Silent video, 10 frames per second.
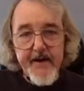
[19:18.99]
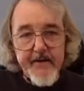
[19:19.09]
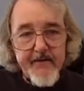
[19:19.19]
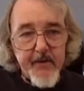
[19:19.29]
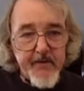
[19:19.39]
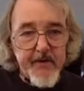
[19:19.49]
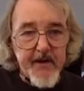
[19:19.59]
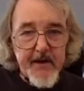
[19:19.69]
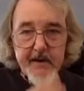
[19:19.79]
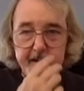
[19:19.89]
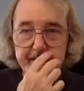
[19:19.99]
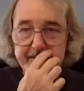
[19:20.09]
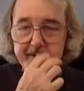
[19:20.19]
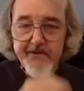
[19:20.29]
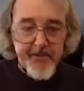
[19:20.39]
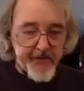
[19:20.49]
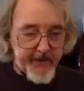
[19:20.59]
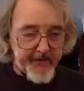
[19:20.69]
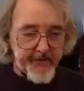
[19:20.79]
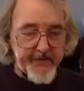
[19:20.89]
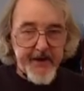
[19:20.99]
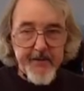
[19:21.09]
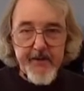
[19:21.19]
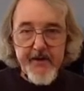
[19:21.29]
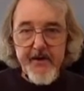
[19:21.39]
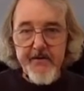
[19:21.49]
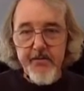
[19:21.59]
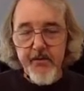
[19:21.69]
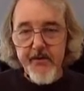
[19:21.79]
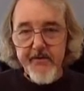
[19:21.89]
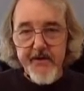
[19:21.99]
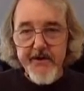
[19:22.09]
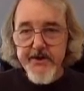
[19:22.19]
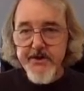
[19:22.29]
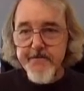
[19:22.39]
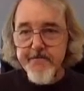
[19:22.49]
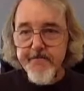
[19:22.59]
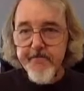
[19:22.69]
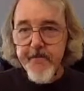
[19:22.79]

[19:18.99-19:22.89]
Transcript: and it's twelve o'clock here, so I suppose we have some time. We can explore the village.